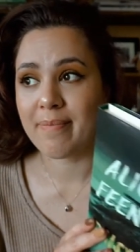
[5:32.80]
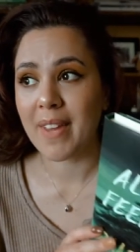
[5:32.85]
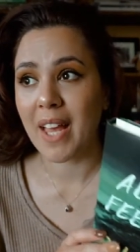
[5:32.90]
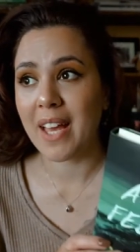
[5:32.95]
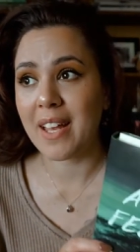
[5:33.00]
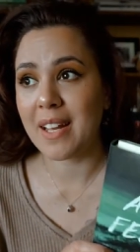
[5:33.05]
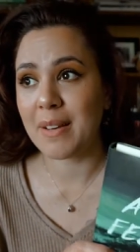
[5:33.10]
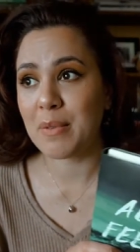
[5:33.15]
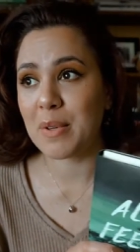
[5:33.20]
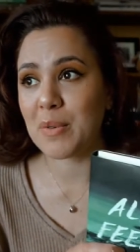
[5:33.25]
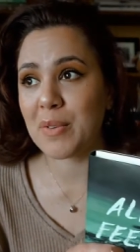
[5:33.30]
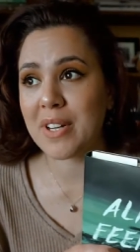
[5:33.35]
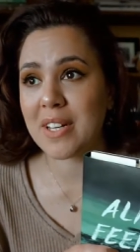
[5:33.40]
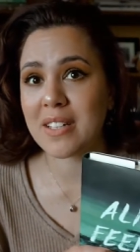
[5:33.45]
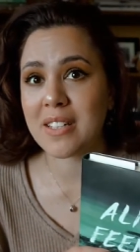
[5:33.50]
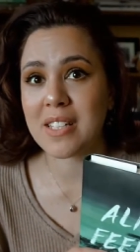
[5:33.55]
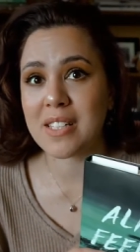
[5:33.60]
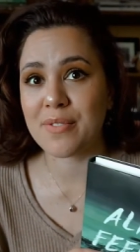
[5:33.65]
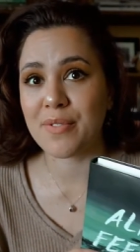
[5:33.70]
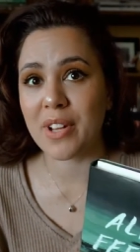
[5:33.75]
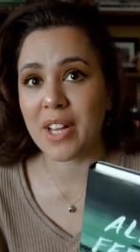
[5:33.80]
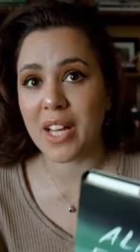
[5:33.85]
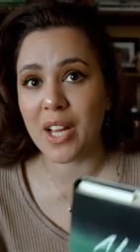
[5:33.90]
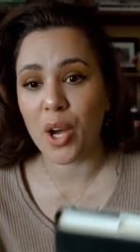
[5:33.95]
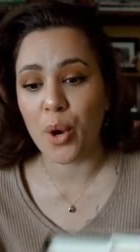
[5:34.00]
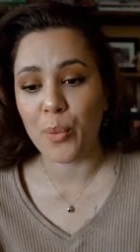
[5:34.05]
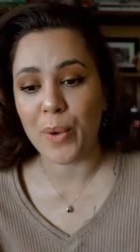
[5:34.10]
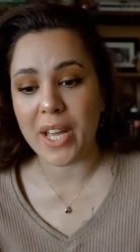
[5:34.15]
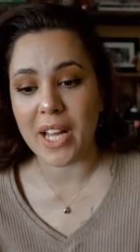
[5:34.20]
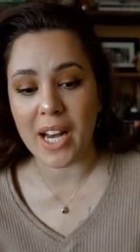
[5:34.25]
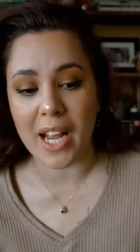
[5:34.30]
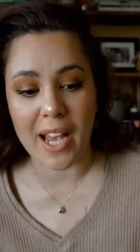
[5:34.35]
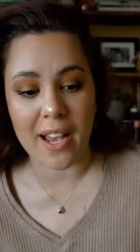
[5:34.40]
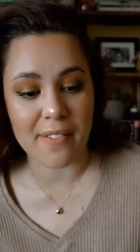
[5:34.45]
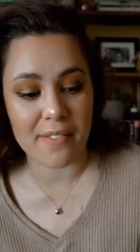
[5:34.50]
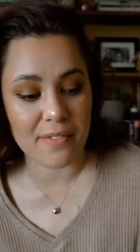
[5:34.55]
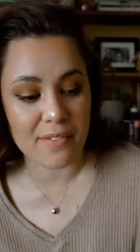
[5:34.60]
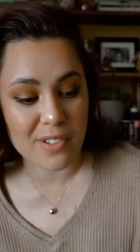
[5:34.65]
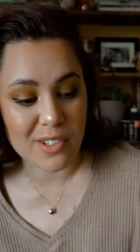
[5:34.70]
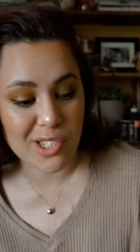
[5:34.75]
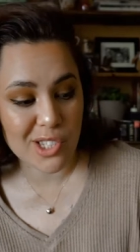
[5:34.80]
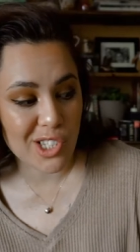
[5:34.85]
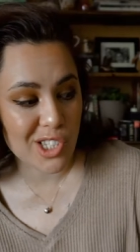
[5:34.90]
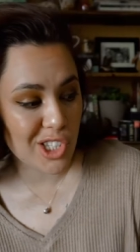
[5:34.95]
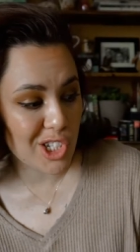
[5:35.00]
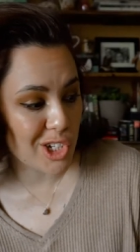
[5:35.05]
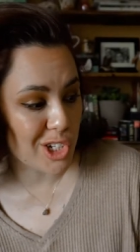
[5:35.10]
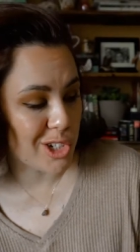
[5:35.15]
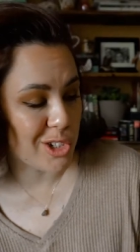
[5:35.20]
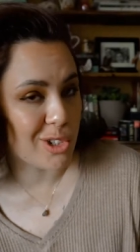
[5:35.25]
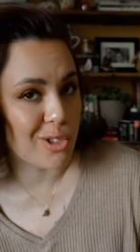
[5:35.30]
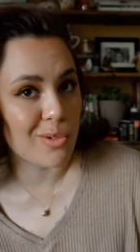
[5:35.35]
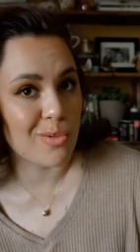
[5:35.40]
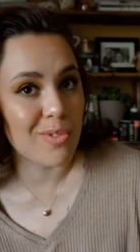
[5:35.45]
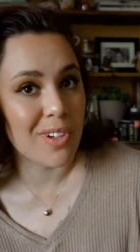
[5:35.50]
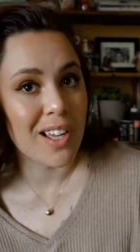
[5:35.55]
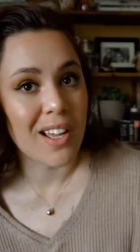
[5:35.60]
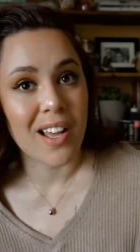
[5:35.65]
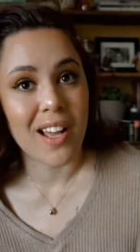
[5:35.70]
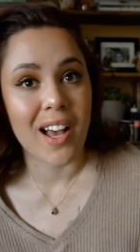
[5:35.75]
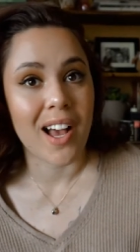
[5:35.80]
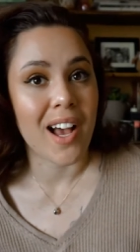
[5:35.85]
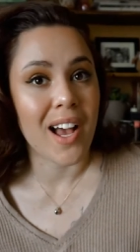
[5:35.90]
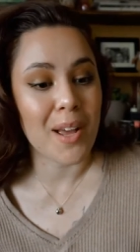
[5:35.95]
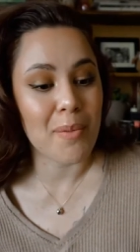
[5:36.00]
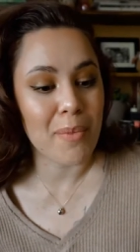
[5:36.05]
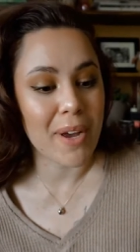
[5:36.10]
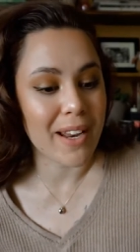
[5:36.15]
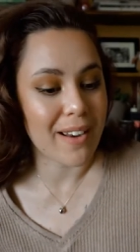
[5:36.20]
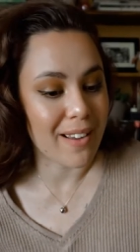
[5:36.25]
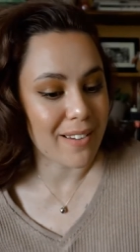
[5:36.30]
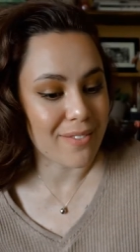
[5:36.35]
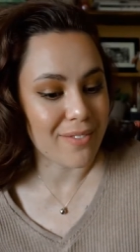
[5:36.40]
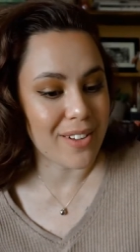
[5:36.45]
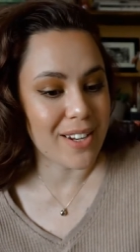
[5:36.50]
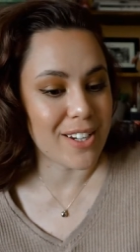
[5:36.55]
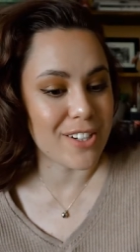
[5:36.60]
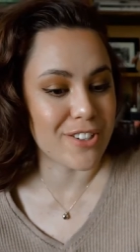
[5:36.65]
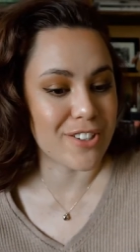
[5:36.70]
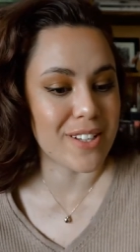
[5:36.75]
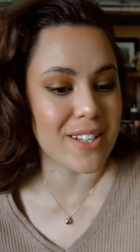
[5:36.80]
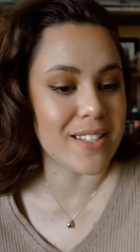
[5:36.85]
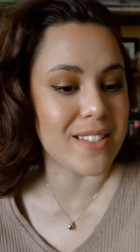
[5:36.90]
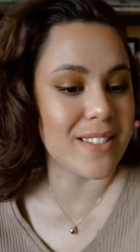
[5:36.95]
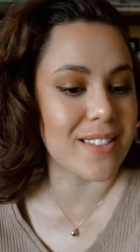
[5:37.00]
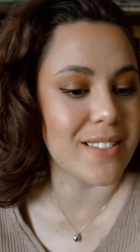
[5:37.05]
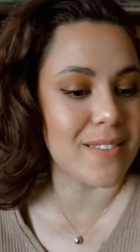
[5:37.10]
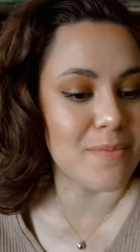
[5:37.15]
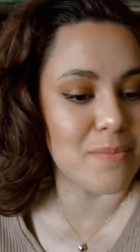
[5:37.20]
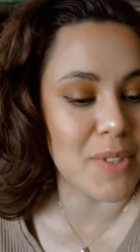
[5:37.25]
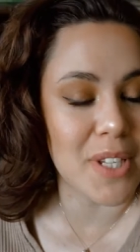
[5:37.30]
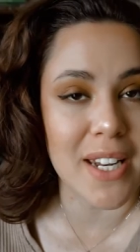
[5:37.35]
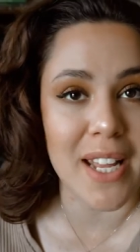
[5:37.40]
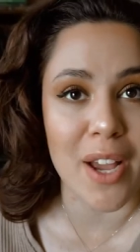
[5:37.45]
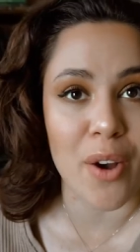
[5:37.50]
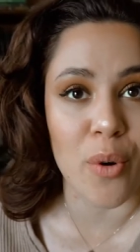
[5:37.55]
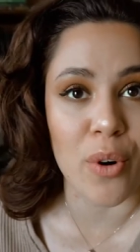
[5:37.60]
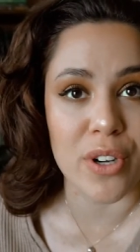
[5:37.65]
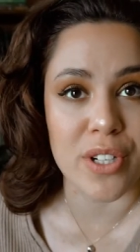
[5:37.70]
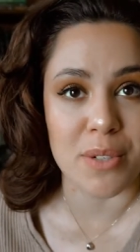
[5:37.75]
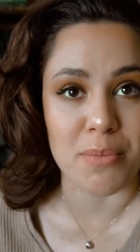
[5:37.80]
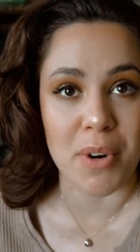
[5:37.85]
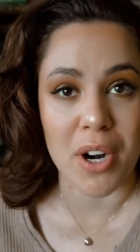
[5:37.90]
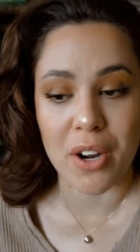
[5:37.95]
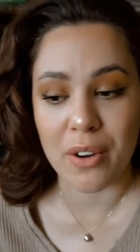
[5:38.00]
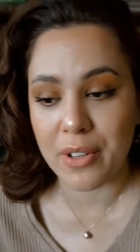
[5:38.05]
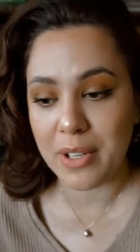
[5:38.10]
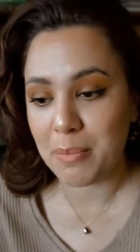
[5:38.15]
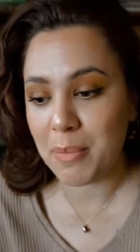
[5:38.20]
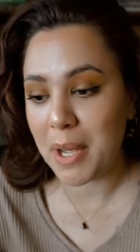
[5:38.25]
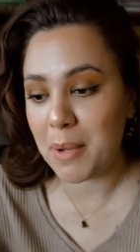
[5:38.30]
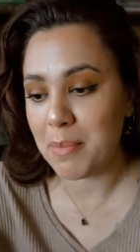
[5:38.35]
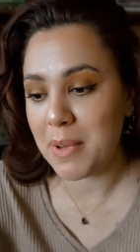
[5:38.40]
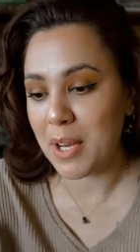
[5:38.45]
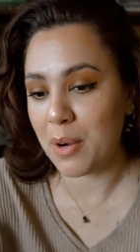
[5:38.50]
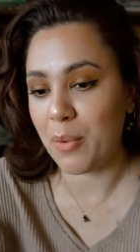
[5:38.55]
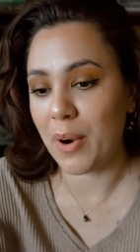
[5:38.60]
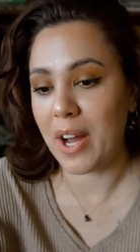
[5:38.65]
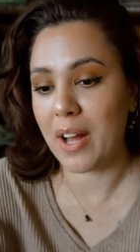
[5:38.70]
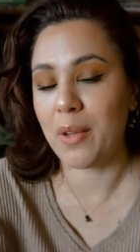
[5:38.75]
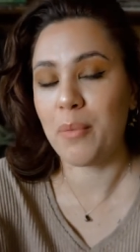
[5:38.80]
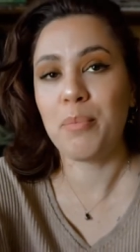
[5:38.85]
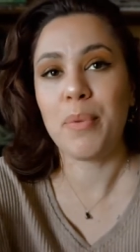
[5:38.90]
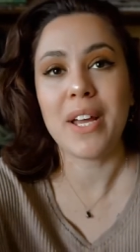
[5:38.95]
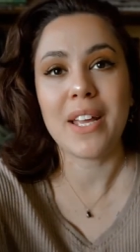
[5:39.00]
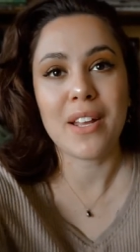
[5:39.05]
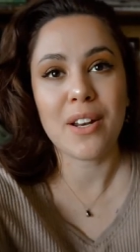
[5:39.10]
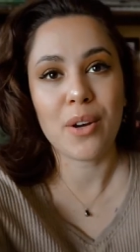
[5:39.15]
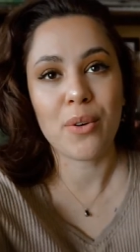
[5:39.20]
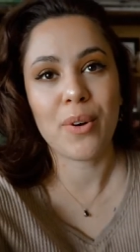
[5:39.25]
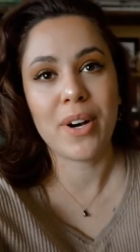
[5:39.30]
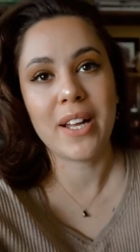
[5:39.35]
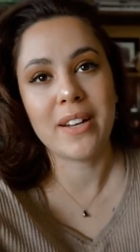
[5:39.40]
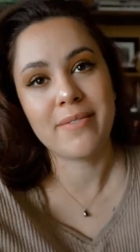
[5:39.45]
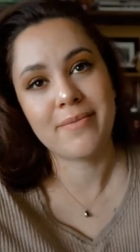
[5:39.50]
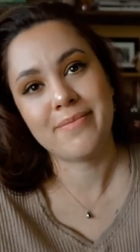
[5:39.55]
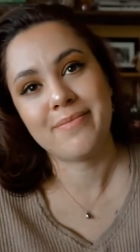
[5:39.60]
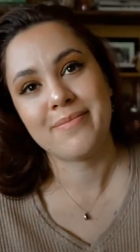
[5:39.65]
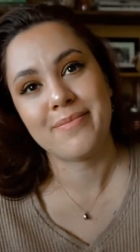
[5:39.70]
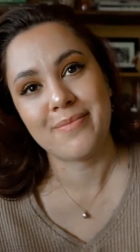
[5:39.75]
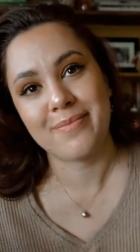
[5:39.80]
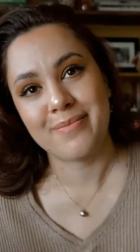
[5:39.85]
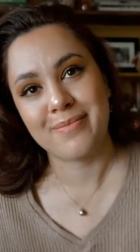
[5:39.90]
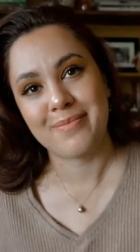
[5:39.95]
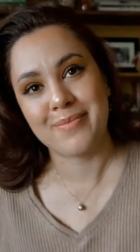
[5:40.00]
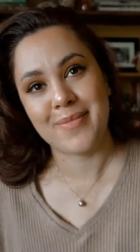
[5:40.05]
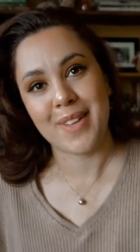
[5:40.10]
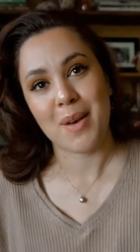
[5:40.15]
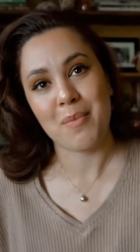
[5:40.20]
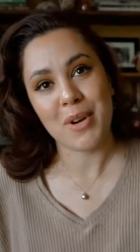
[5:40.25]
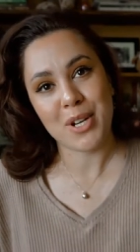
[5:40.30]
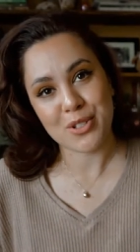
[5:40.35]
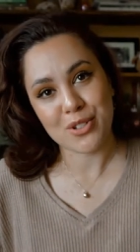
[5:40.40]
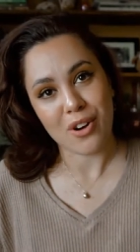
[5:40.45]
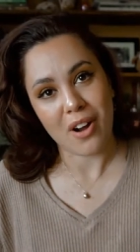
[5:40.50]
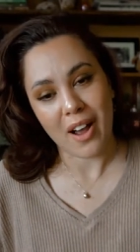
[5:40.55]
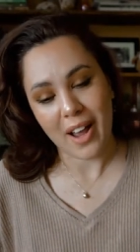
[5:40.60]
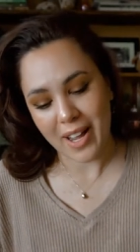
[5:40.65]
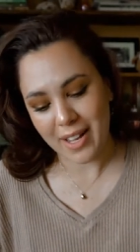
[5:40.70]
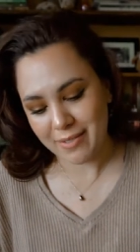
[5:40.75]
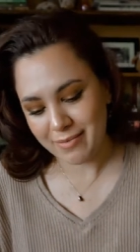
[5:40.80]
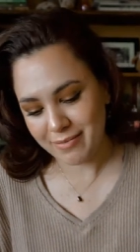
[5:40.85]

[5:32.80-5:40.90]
and I've been reading this for like a week and a half. So I might not finish this today or tomorrow. It might be a while, but you know what? I'm gonna try.